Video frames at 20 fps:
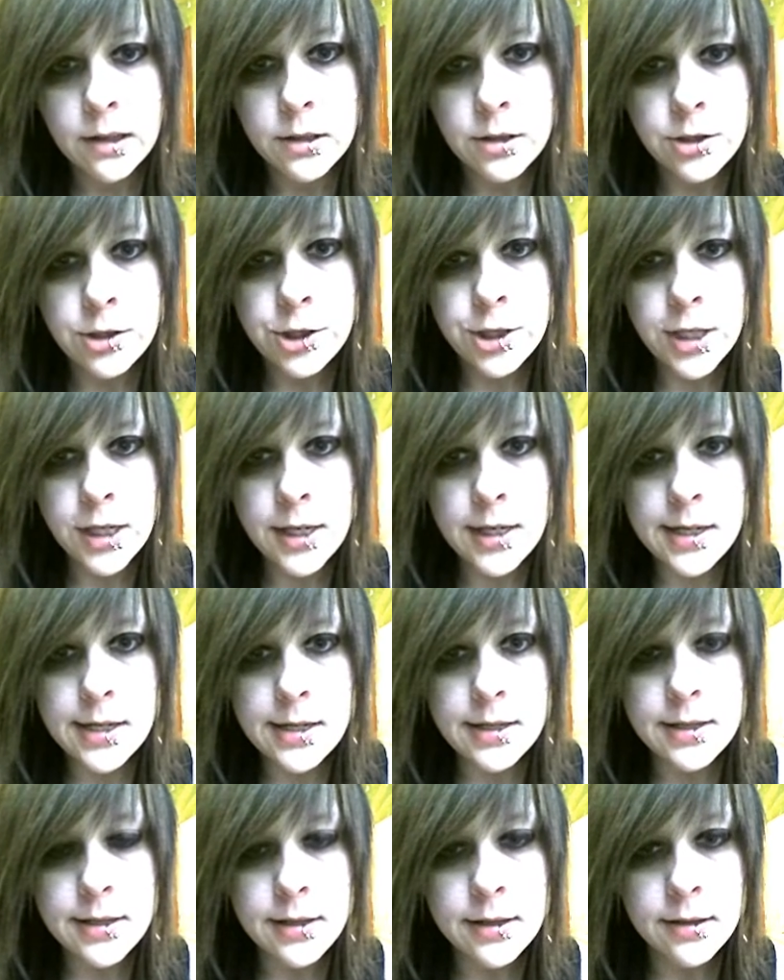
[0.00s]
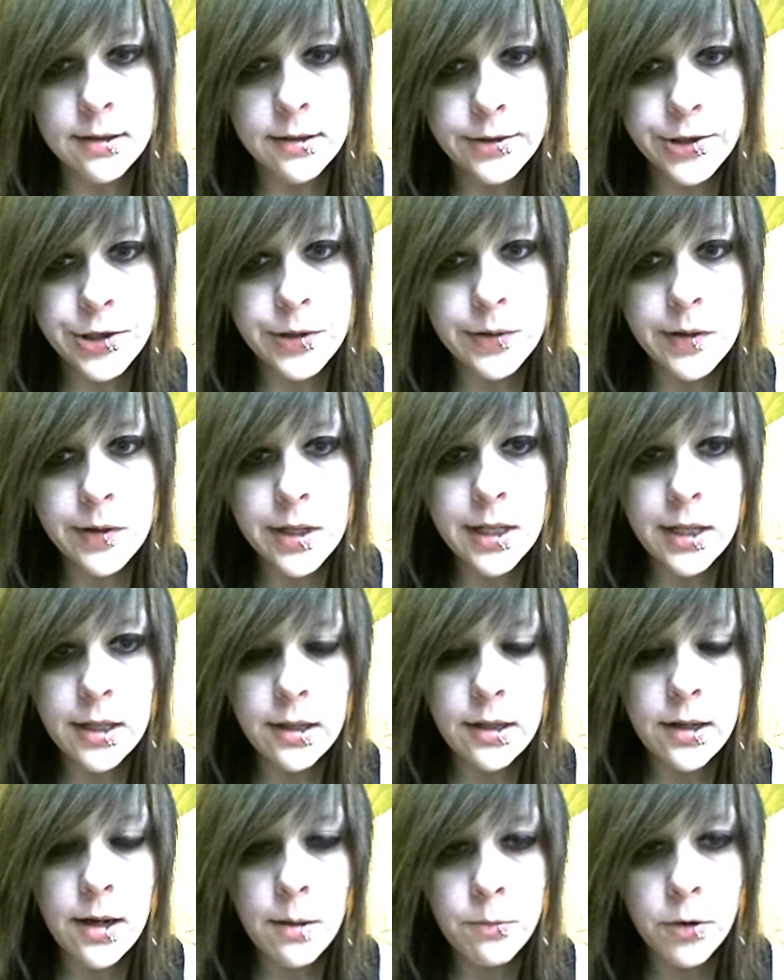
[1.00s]
Jeez, she really did a
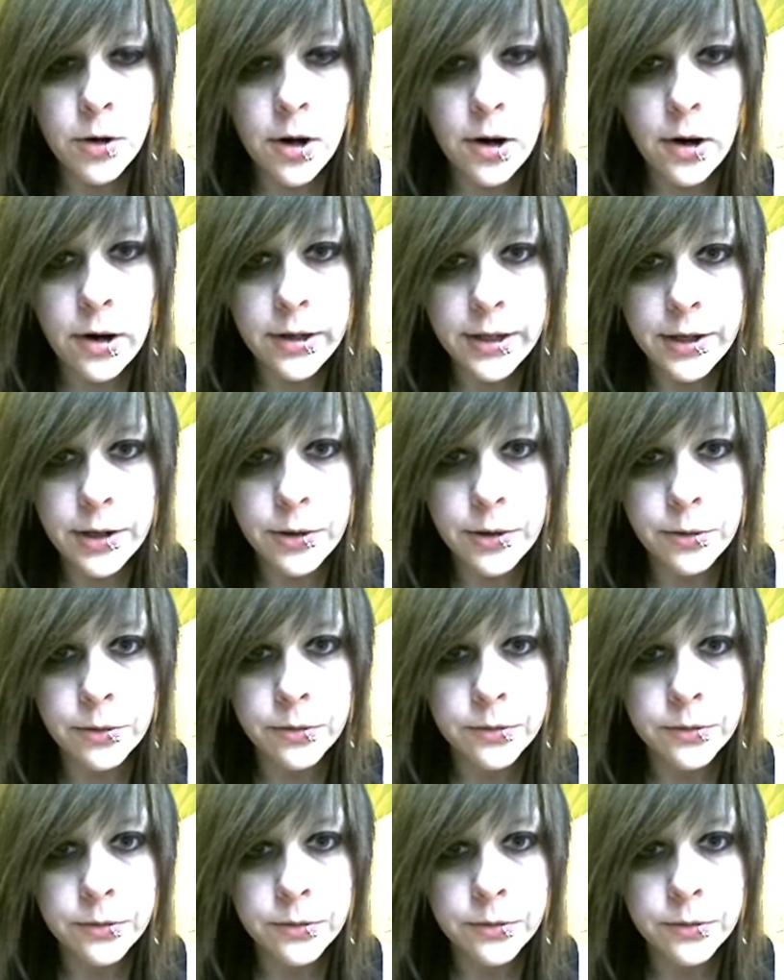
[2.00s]
number on you.